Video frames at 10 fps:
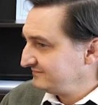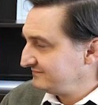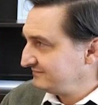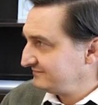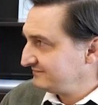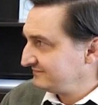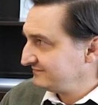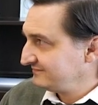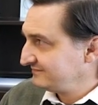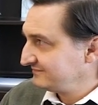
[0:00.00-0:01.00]

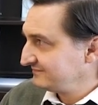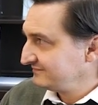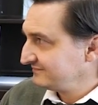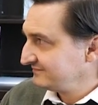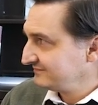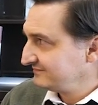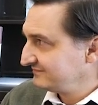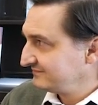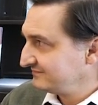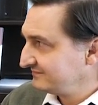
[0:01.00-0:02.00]

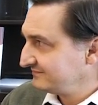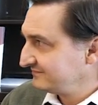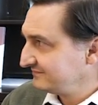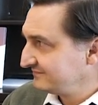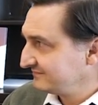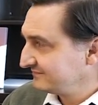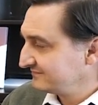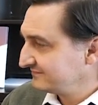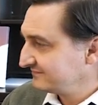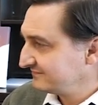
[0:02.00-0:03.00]

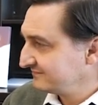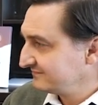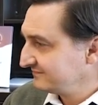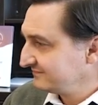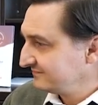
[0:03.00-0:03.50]
The person shown says nothing.